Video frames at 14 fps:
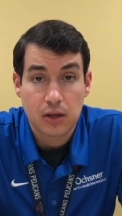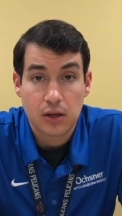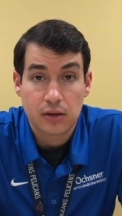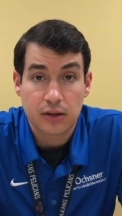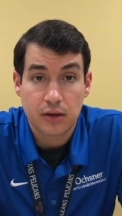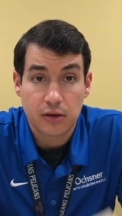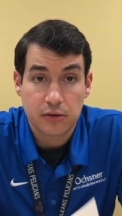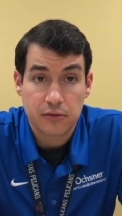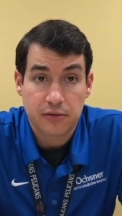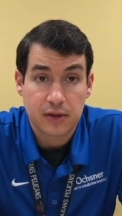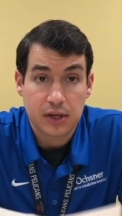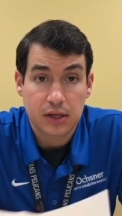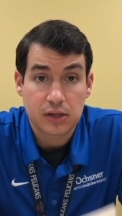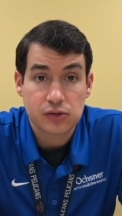The other
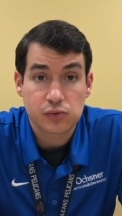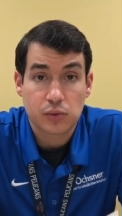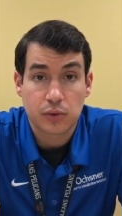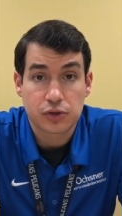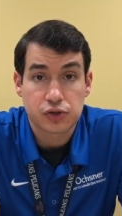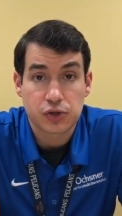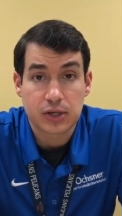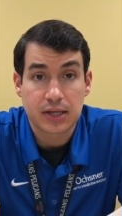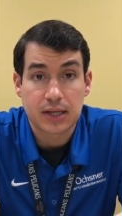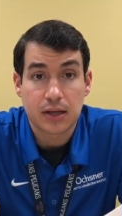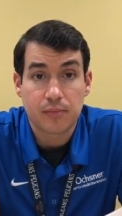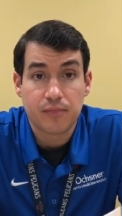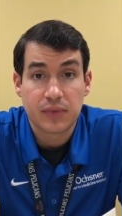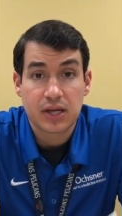thing is we want you to
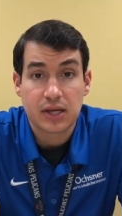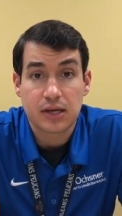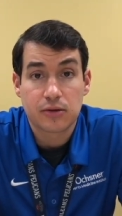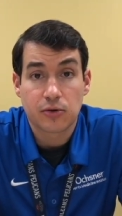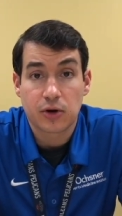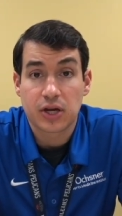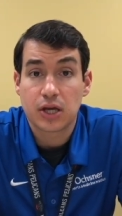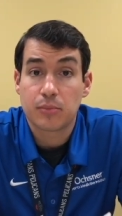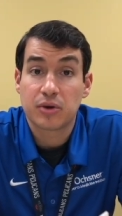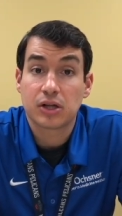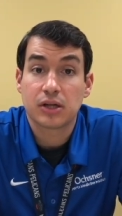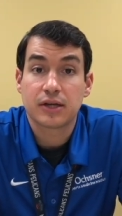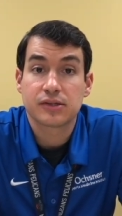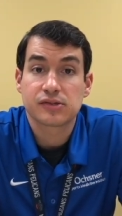get either
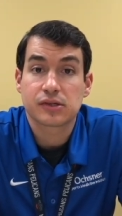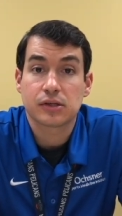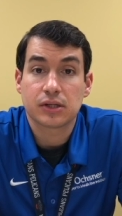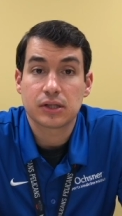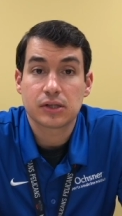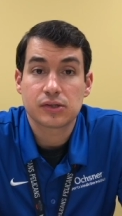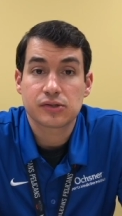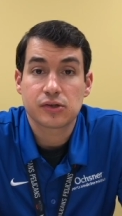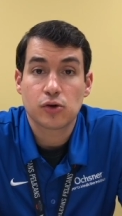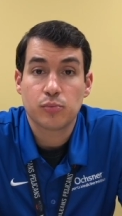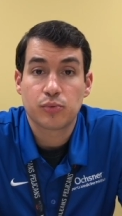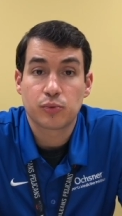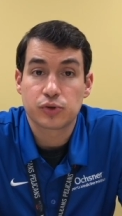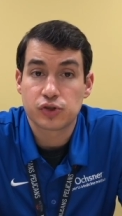Hibiclens cleaning
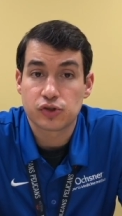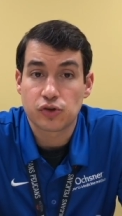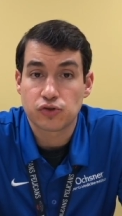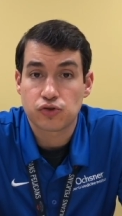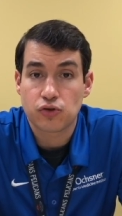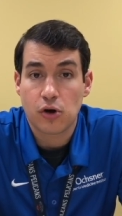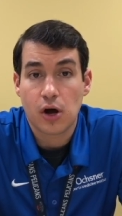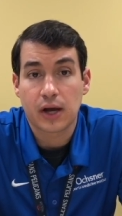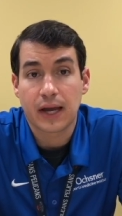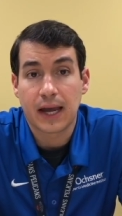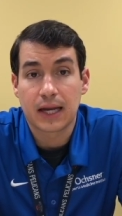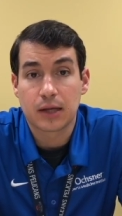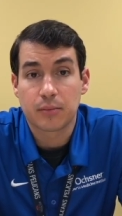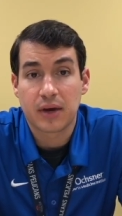soap, which is a strong
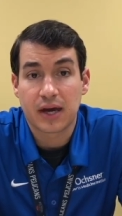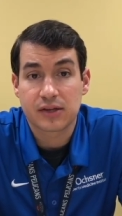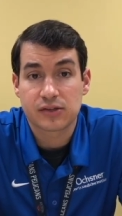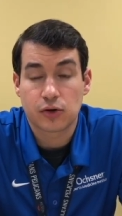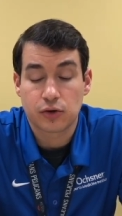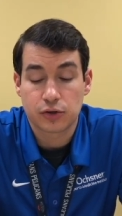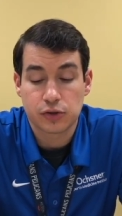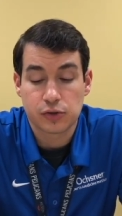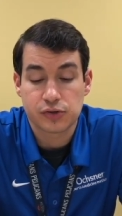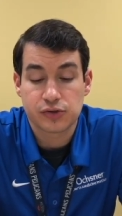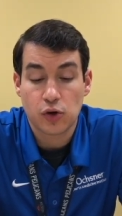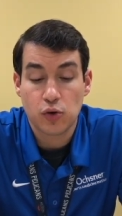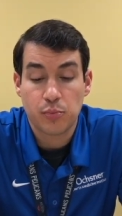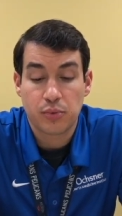antibacterial
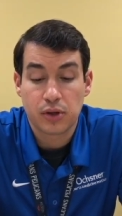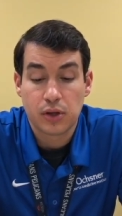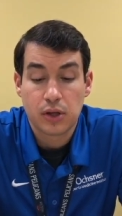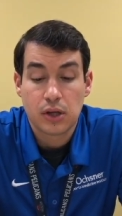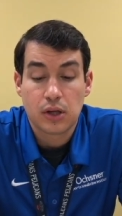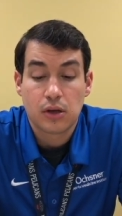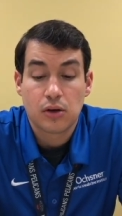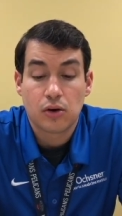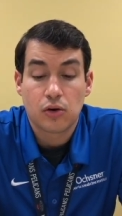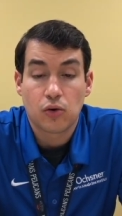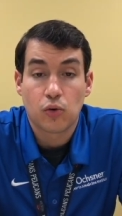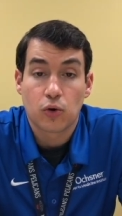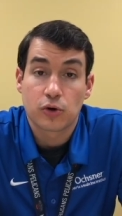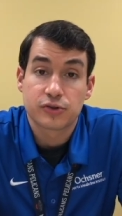soap,
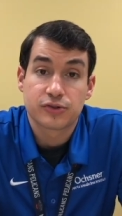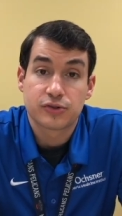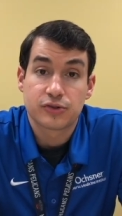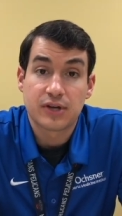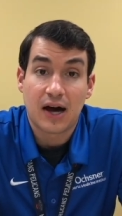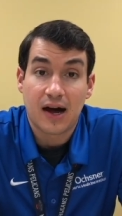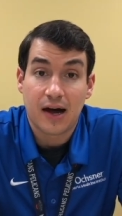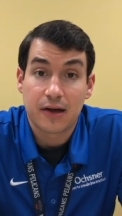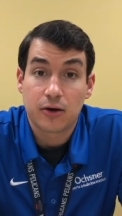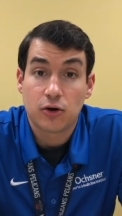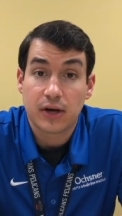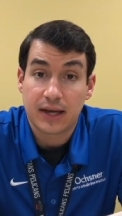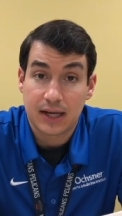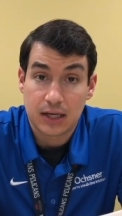or
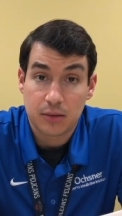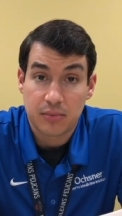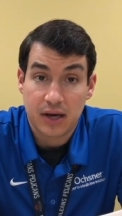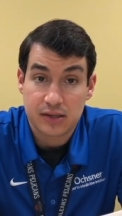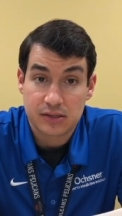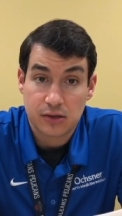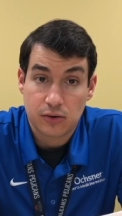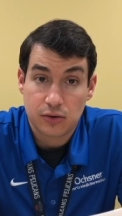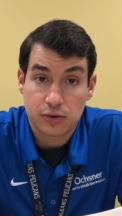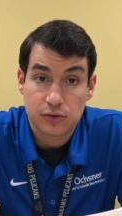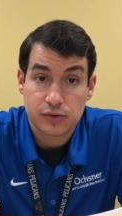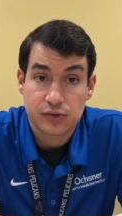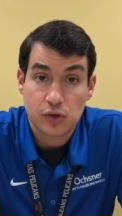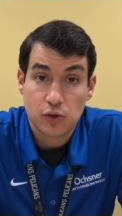Dial antibacterial
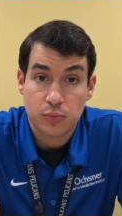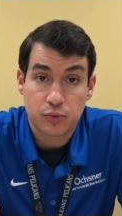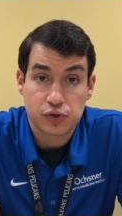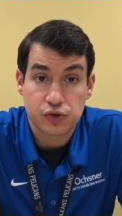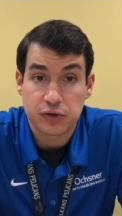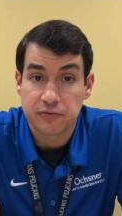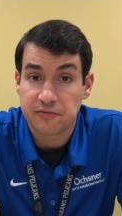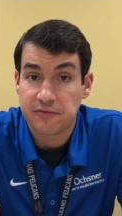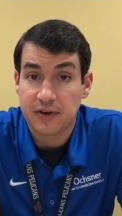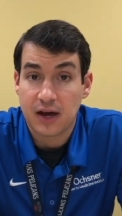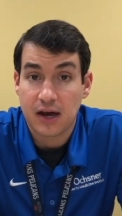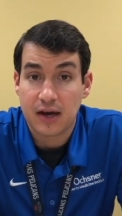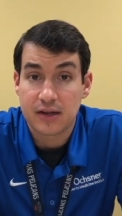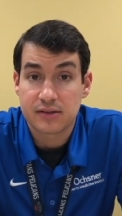soap, which you can
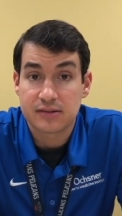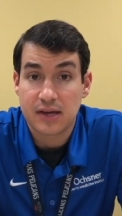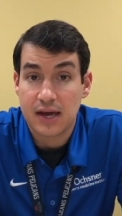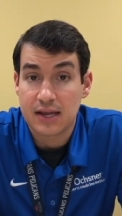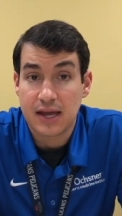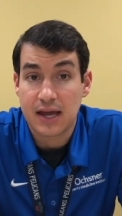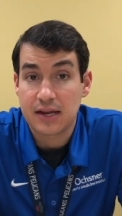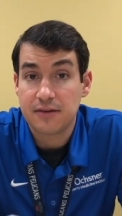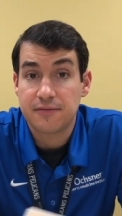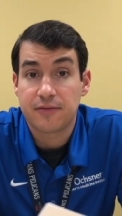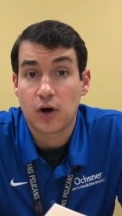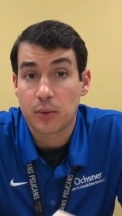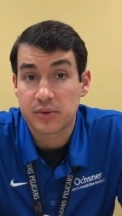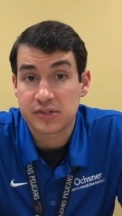find at any
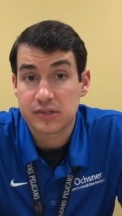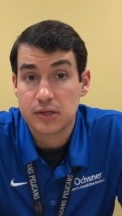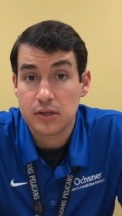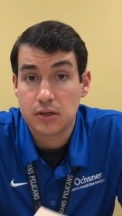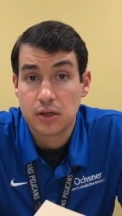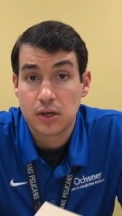pharmacy.